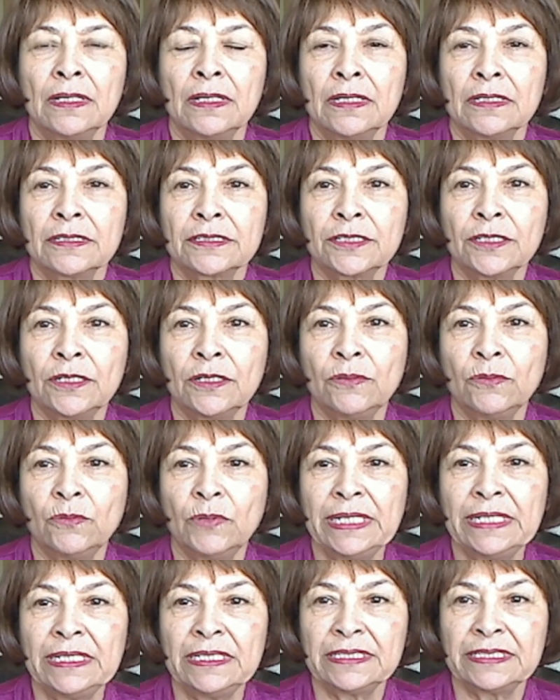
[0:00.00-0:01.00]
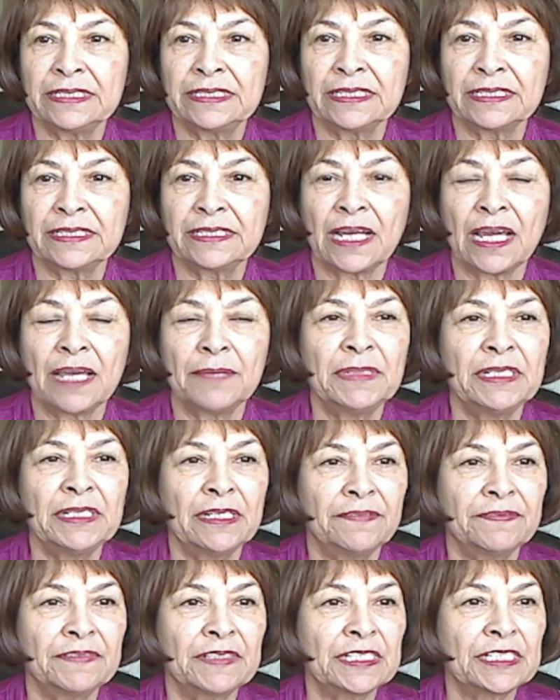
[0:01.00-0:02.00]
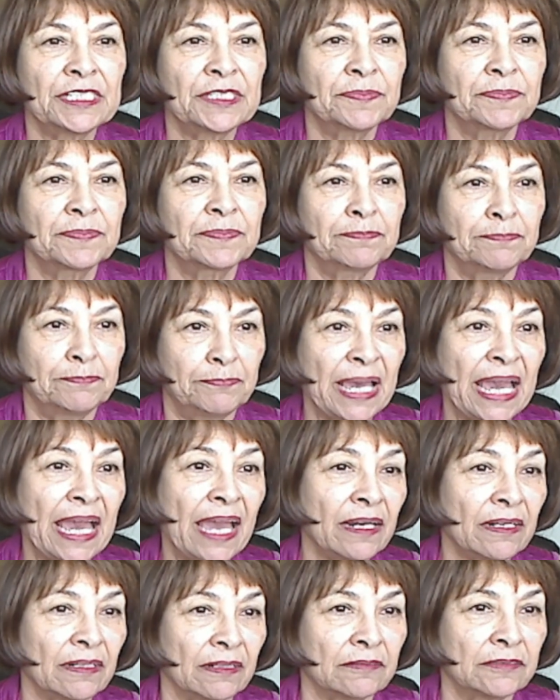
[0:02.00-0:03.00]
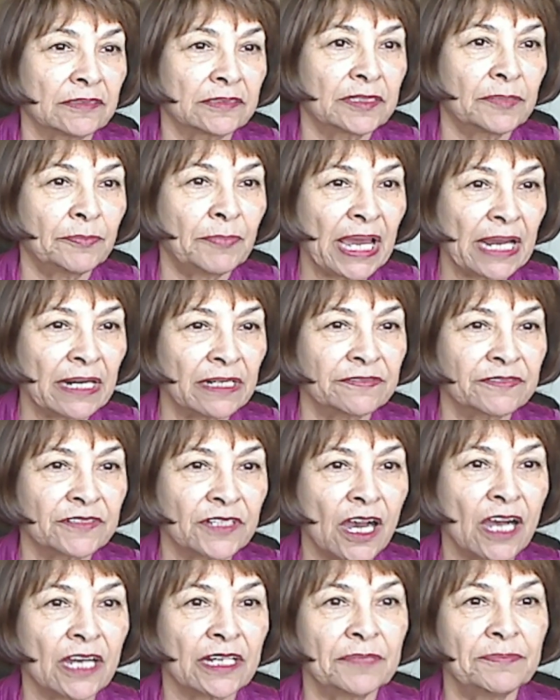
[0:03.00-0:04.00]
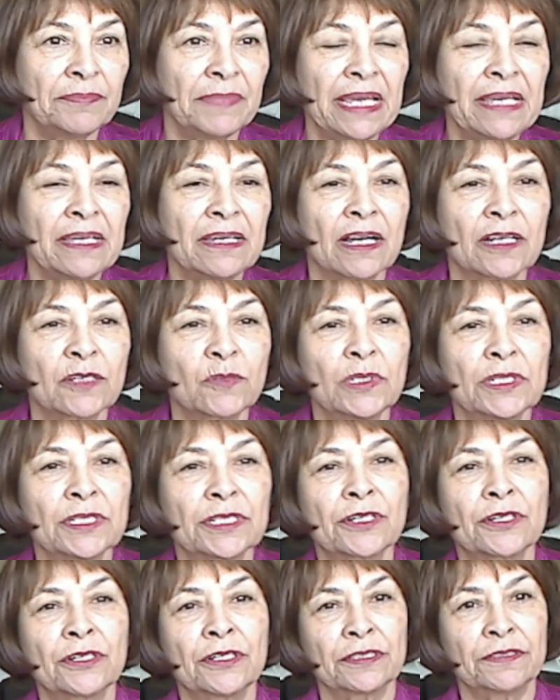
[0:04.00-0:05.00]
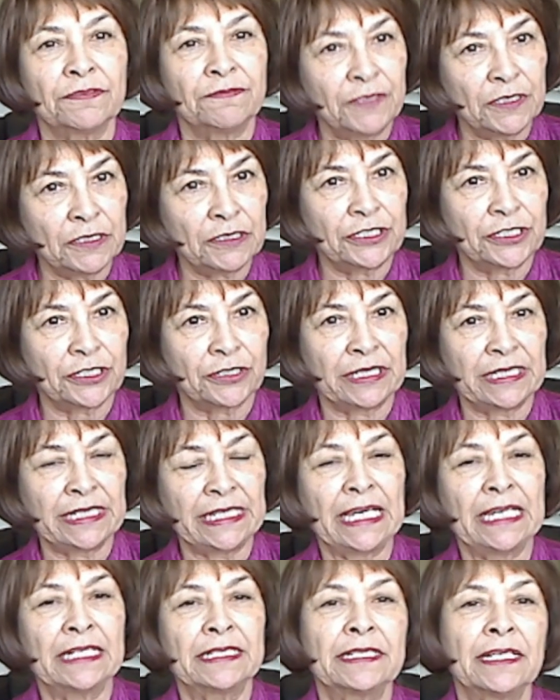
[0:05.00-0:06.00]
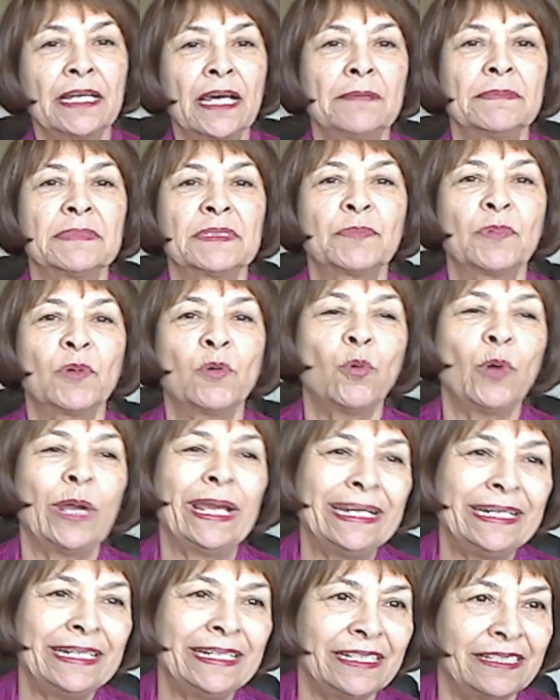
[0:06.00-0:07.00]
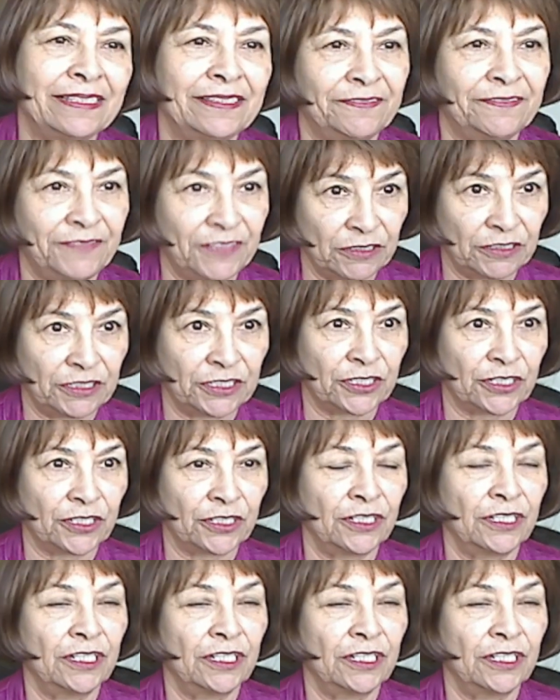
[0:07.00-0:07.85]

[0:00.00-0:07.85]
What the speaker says: So when is the timing of this battle? The battle of Gog and Magog will occur in the future, in the end times. But when in the future?